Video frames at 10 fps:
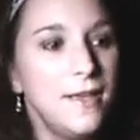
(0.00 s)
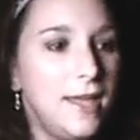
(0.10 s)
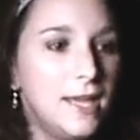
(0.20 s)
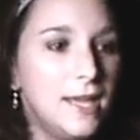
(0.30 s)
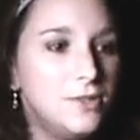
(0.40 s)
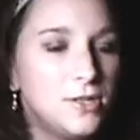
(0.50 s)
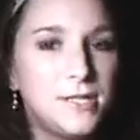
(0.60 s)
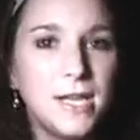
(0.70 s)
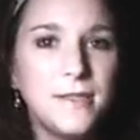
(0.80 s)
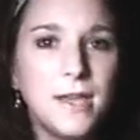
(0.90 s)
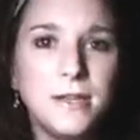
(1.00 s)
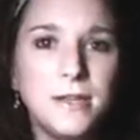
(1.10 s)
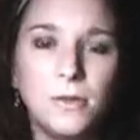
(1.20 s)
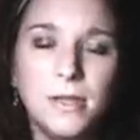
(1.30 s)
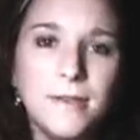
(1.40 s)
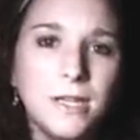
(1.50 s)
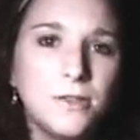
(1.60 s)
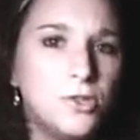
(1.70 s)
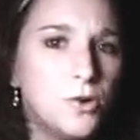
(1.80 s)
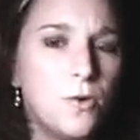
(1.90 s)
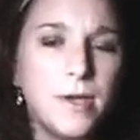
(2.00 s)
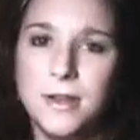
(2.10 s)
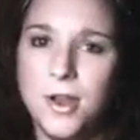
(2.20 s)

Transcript: and just say that, living in joy